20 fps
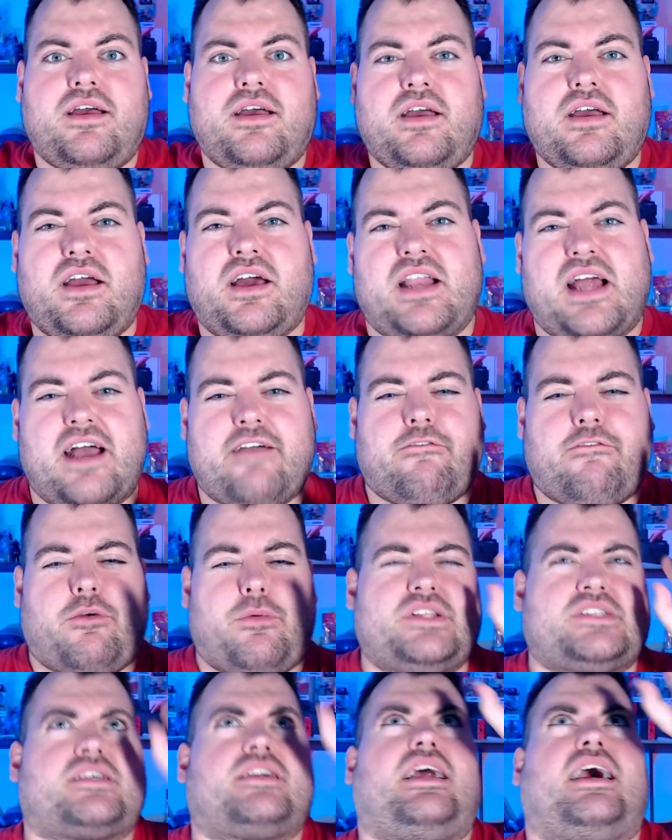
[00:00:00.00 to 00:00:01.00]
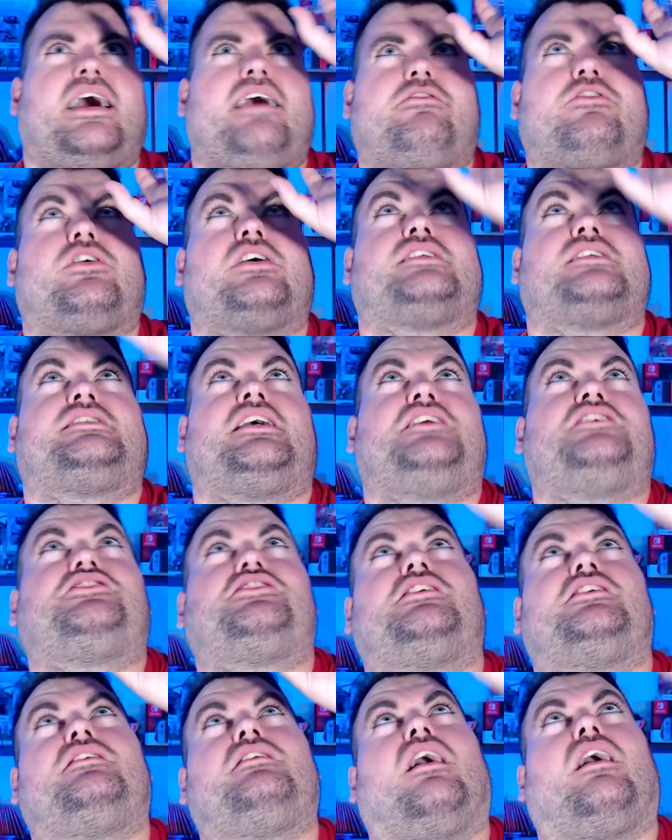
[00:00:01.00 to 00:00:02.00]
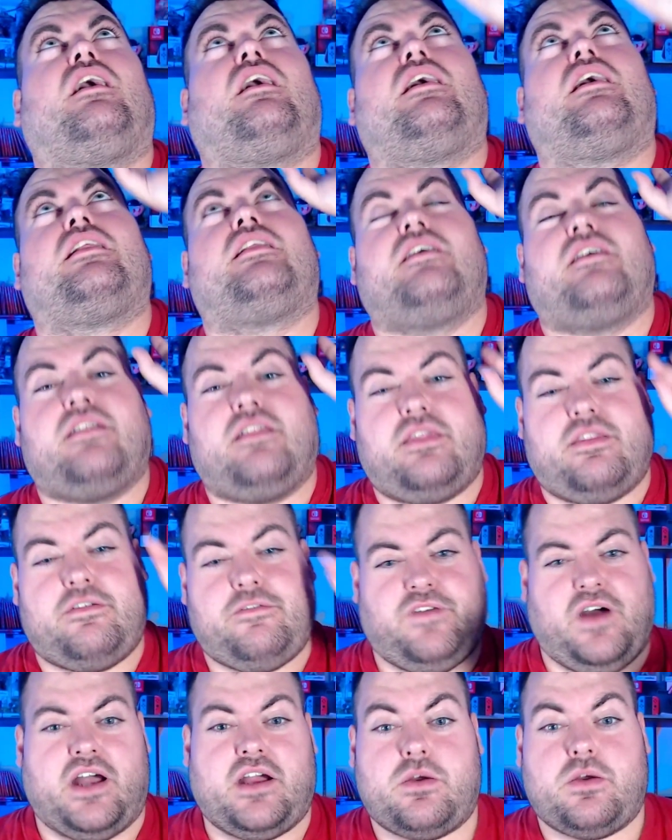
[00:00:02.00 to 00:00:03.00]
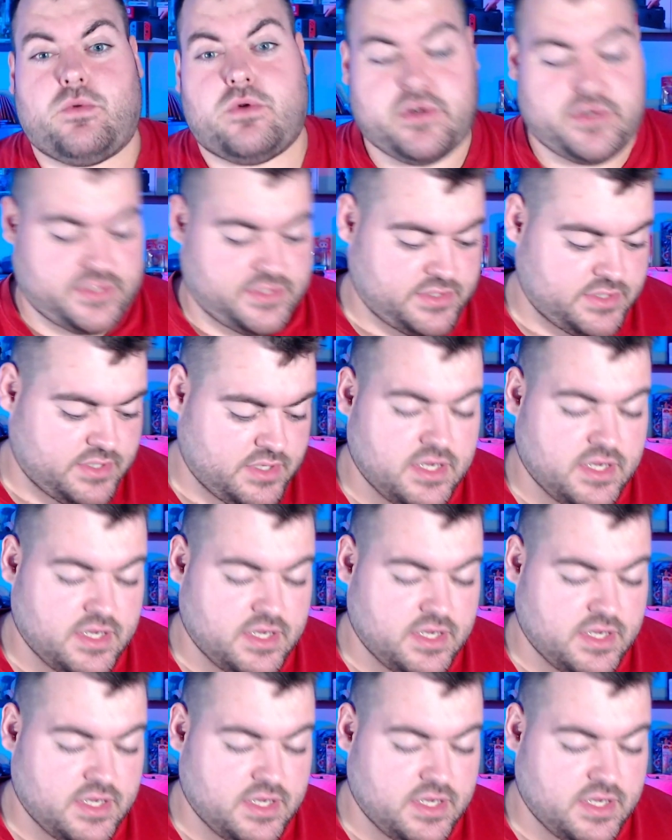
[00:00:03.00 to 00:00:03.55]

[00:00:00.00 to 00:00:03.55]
and everyone's going to have their attention on the fireworks.